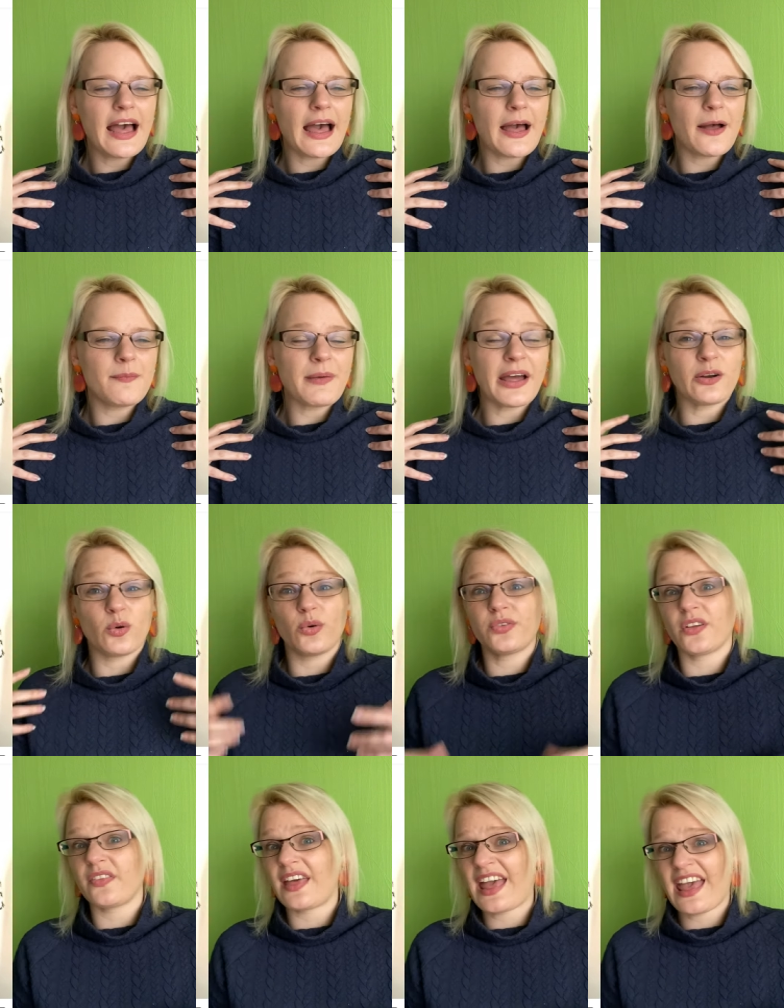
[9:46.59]
Um, and
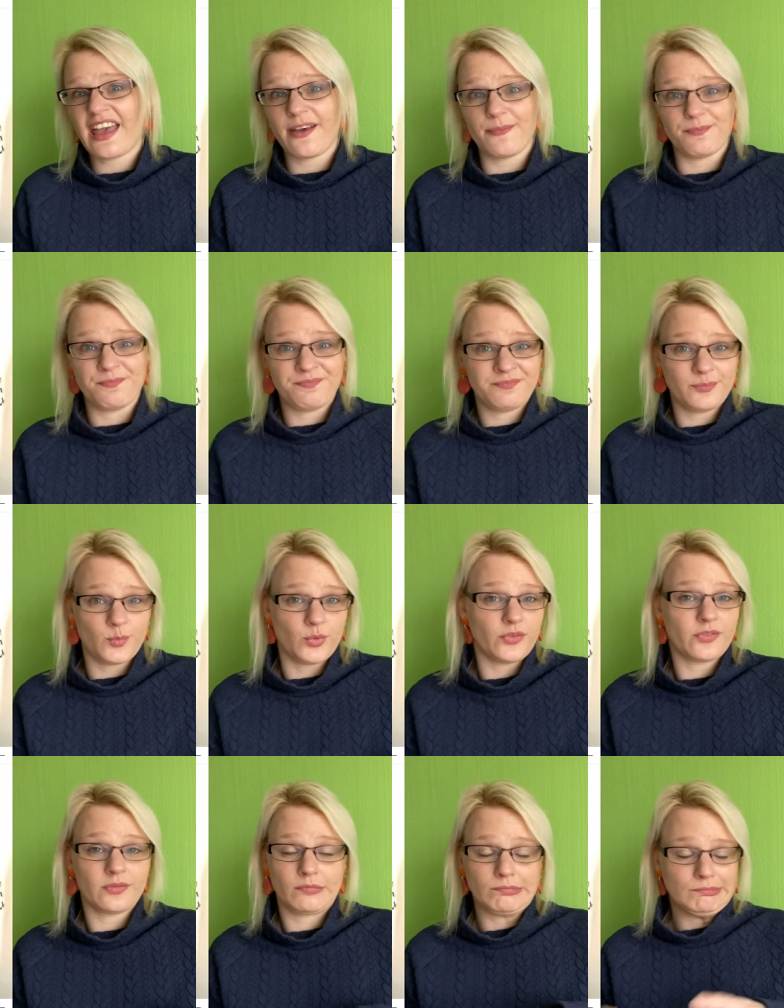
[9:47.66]
also the hem was